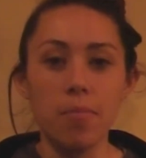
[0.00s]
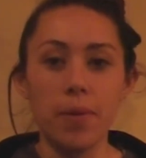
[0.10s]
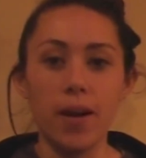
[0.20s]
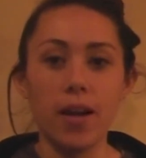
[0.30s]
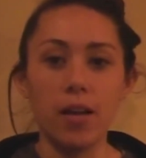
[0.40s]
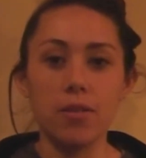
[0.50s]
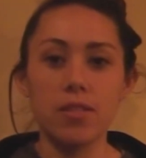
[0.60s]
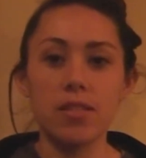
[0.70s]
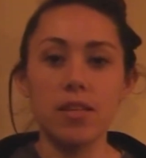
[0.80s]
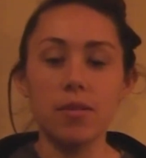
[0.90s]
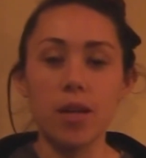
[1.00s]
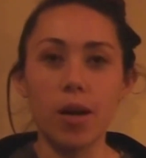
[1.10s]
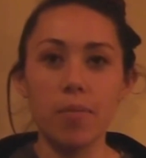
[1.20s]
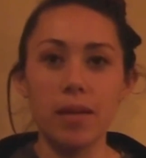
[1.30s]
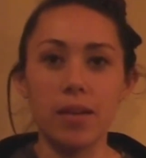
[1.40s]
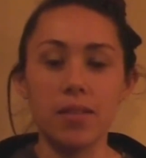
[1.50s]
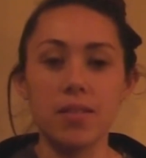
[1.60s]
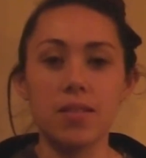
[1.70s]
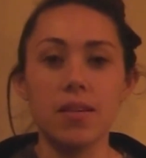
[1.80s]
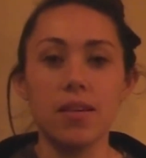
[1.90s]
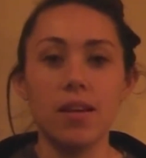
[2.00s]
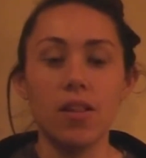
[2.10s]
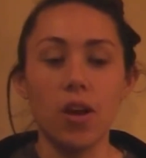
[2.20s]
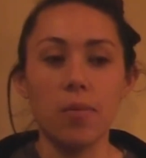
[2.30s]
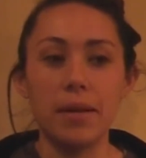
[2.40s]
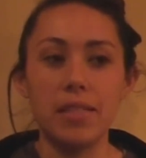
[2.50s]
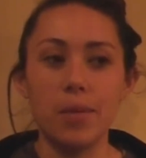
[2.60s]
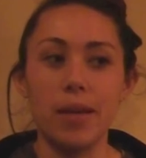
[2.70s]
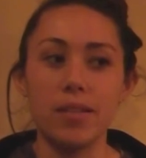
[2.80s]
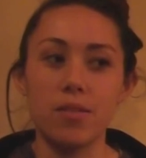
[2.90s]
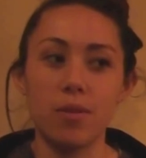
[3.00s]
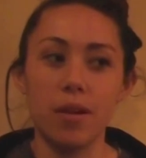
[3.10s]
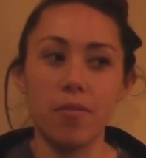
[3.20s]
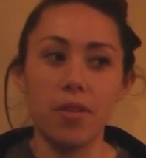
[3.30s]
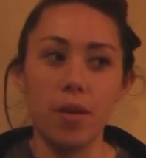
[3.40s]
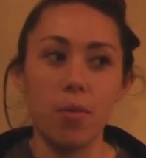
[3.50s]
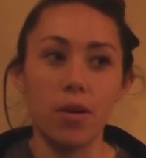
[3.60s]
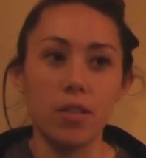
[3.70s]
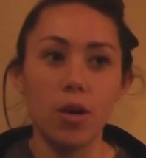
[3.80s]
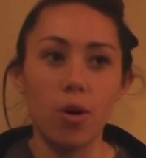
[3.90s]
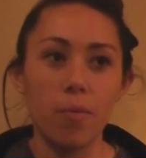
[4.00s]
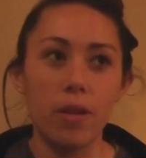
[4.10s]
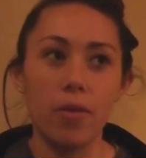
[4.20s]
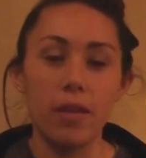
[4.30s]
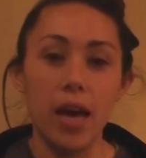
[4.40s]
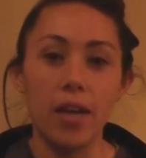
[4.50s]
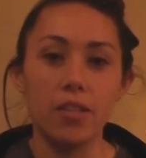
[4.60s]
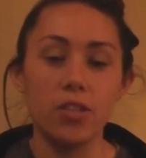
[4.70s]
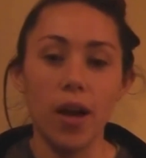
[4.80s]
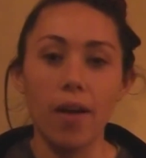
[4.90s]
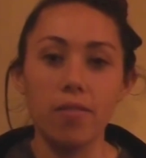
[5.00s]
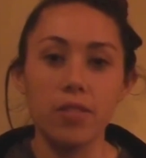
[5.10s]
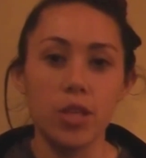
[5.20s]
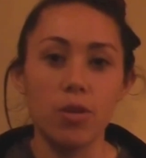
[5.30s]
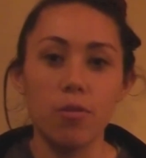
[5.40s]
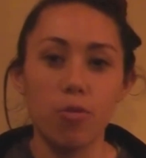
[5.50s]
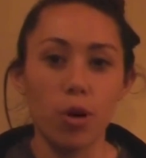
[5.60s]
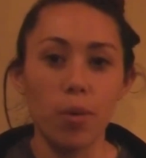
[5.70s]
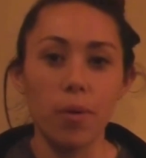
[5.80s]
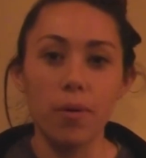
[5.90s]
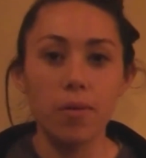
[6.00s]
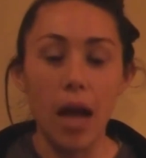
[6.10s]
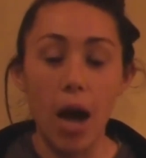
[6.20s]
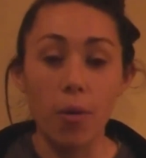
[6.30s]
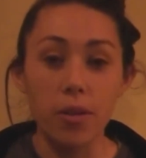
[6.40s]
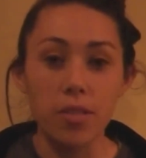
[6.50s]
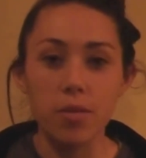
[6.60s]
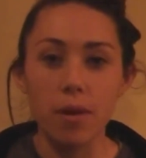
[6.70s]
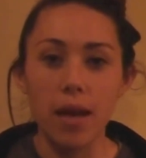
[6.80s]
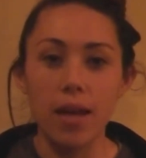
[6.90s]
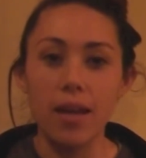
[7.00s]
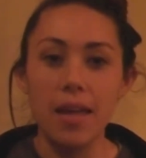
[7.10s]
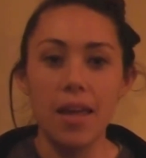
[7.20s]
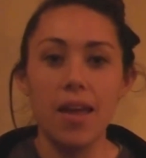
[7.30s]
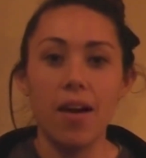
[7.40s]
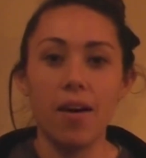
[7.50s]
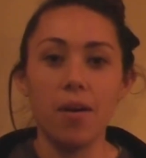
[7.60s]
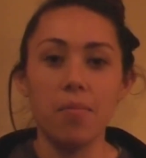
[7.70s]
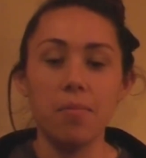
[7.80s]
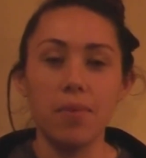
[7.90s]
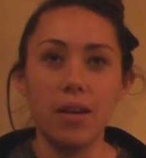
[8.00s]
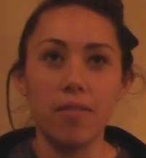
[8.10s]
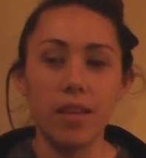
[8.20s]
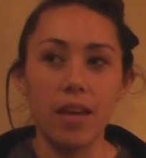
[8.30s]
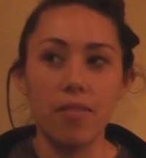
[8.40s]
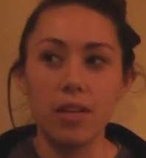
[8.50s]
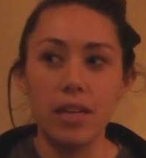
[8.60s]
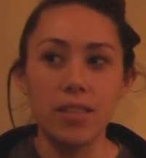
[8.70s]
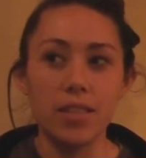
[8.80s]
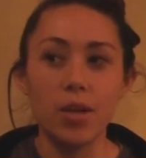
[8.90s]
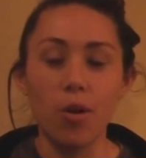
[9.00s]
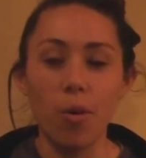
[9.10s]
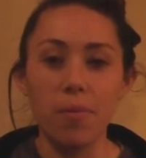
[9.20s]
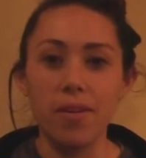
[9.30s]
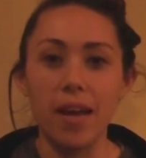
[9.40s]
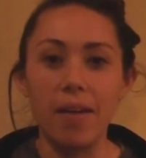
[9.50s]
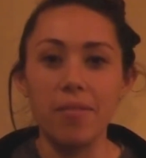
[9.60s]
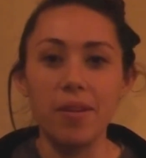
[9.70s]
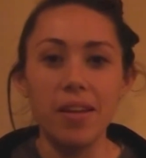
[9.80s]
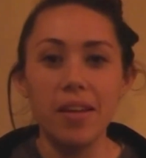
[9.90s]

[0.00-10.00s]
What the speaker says: But it was hard because a lot of my teammates, whenever they wanted to go home, they only had to drive 2 to 4 hours away. And if they ever needed to go home to have